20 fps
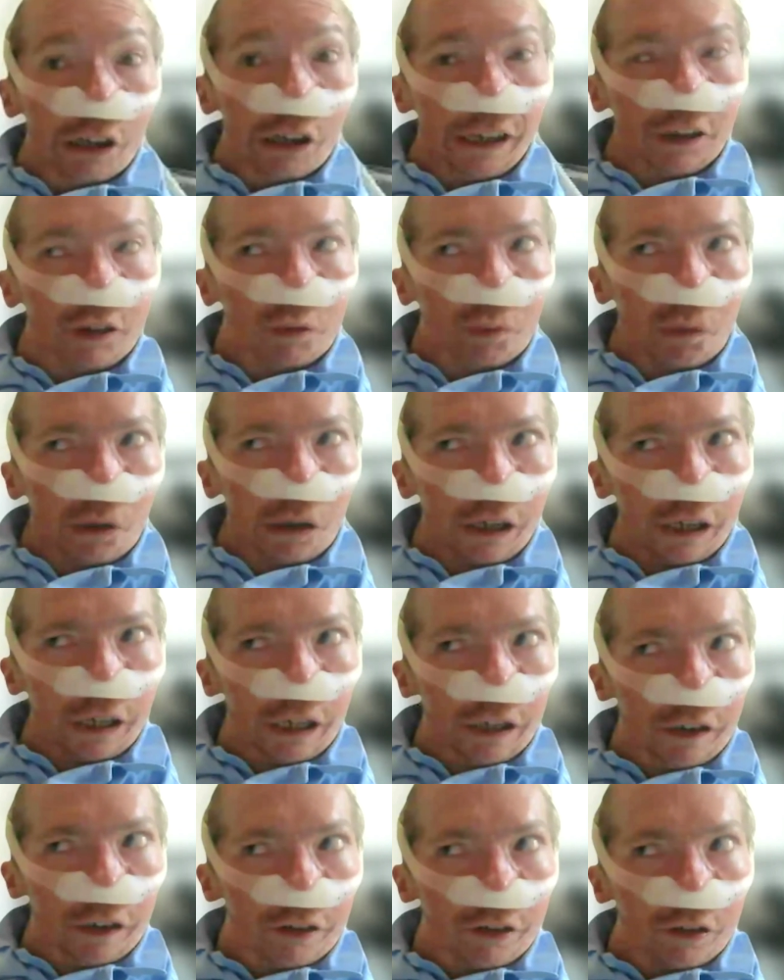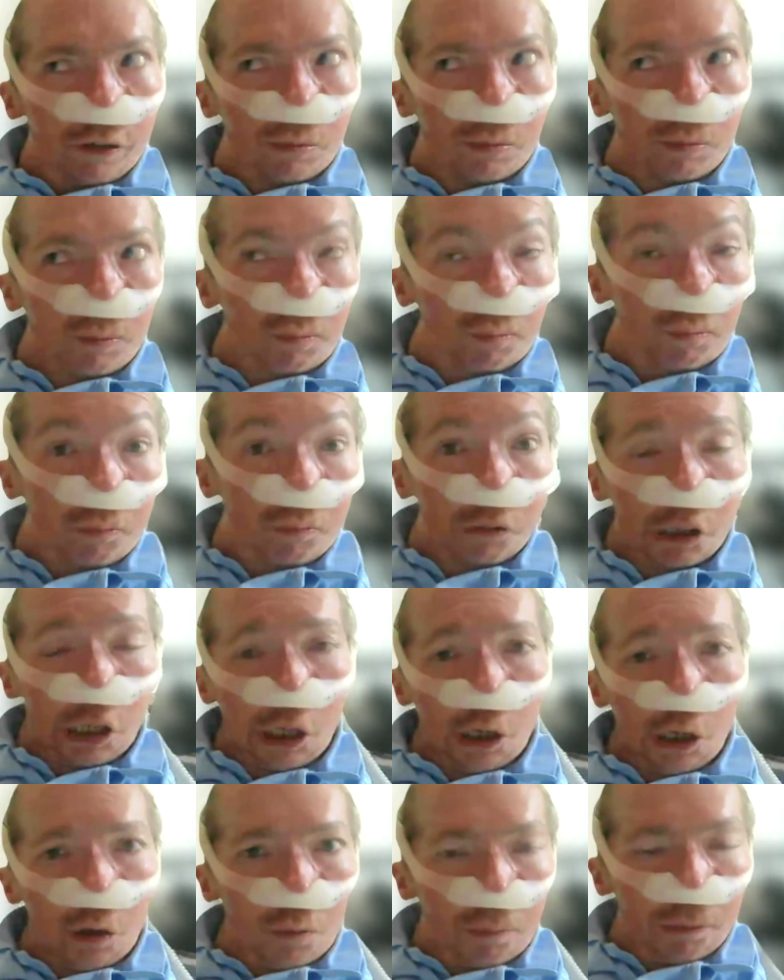Science-wise,
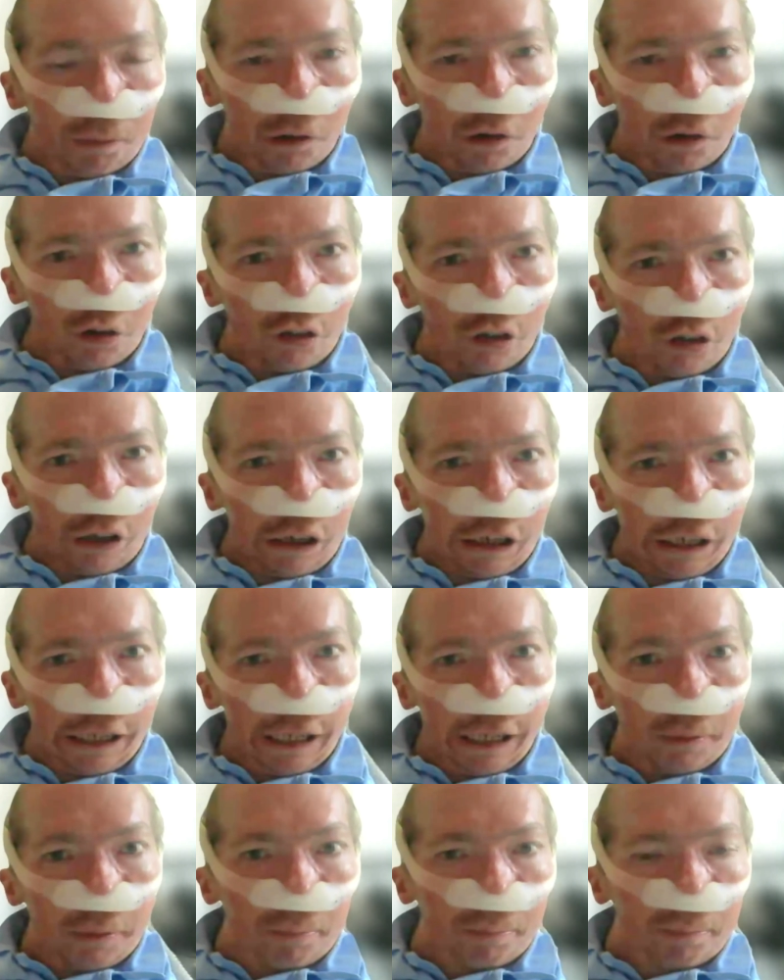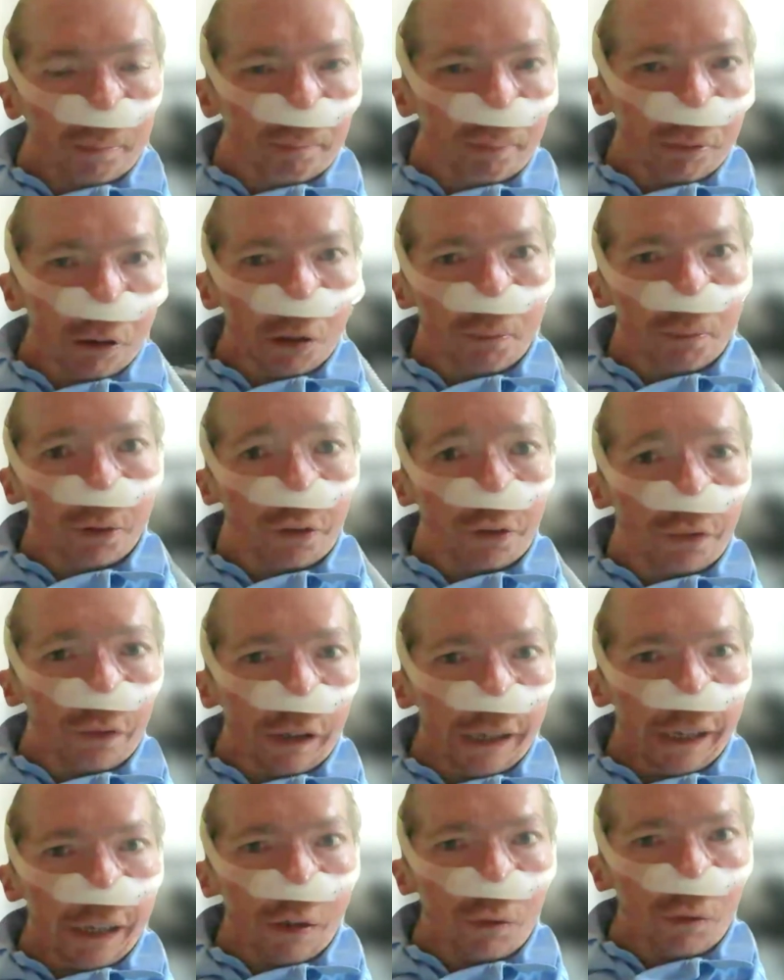no, because I
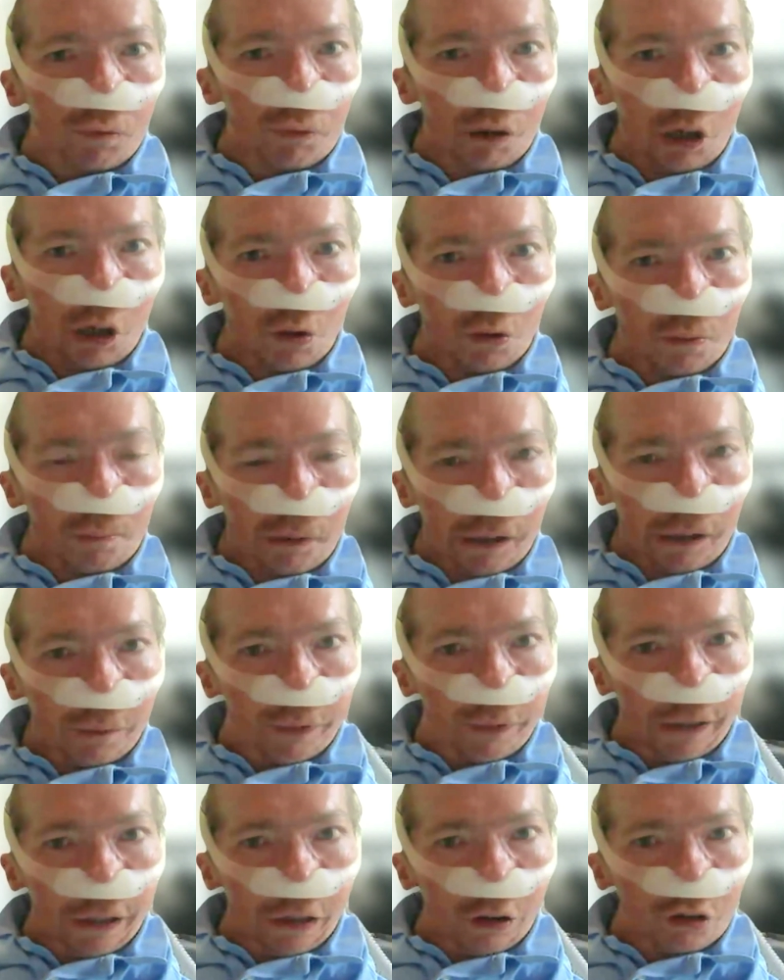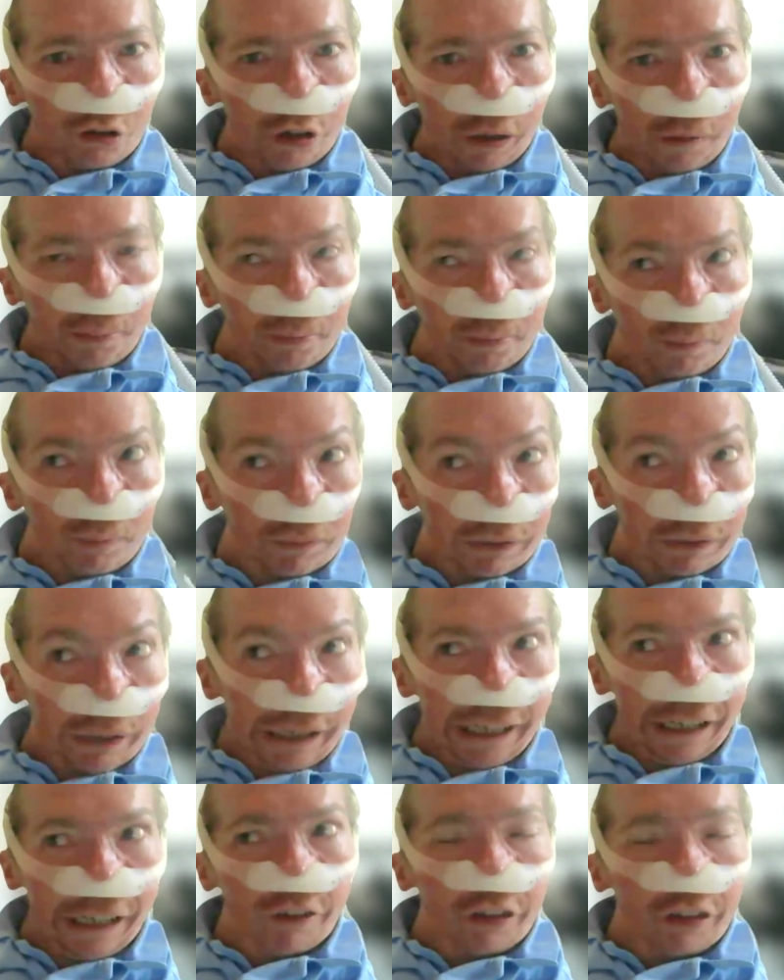purposely wrote my fellowship
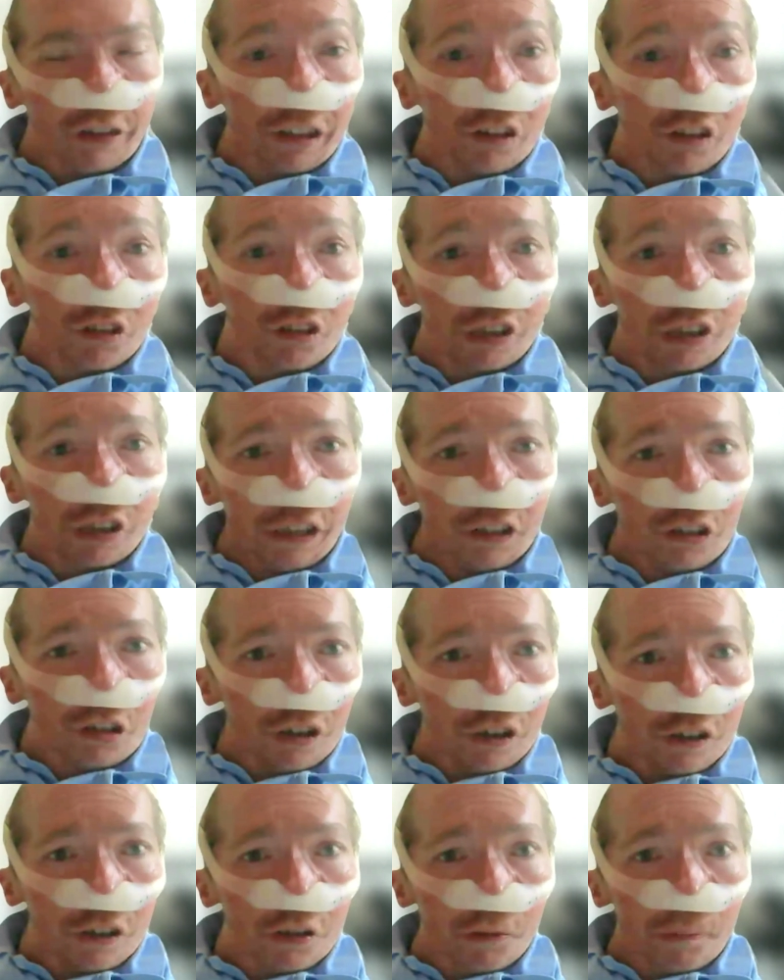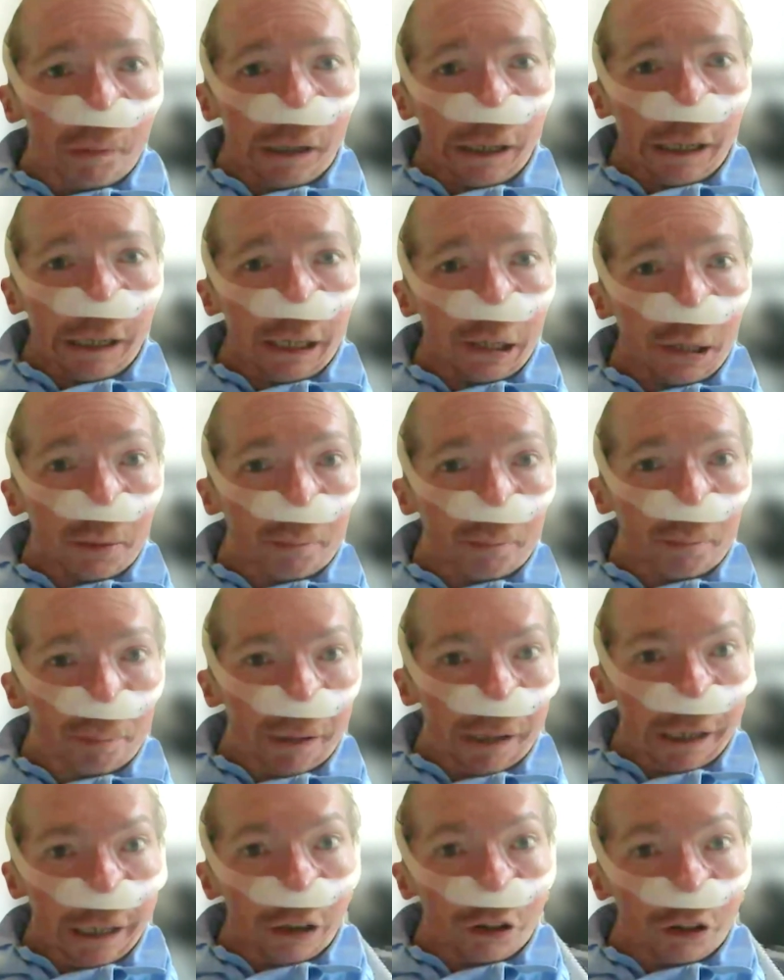as an extension to my
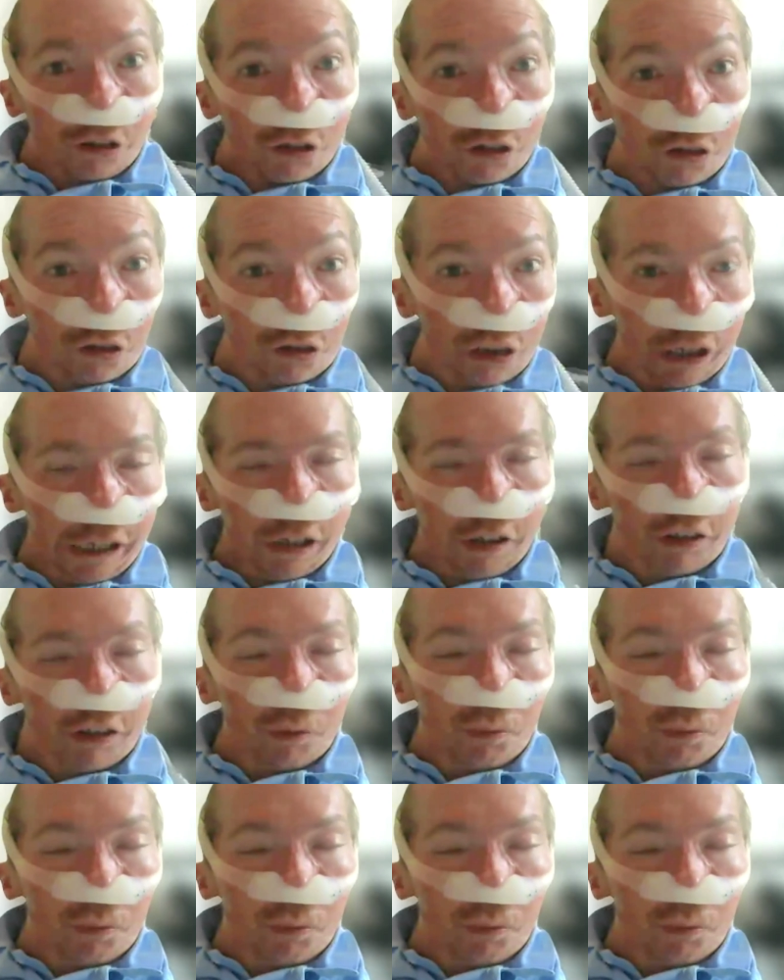PhD.